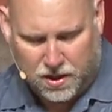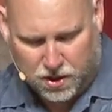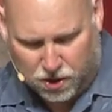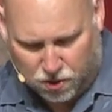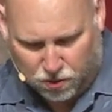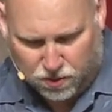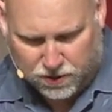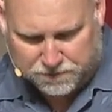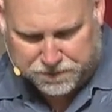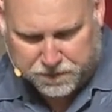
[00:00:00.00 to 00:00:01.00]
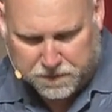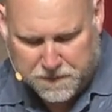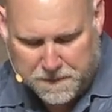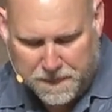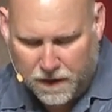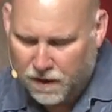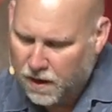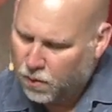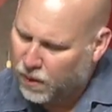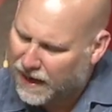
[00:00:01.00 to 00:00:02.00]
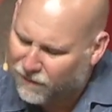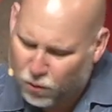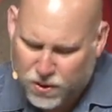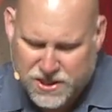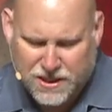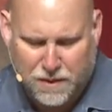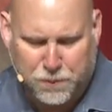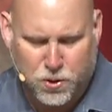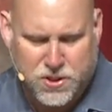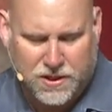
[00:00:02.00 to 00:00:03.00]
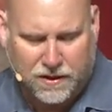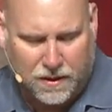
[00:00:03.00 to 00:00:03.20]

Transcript: you. Whenever we see a person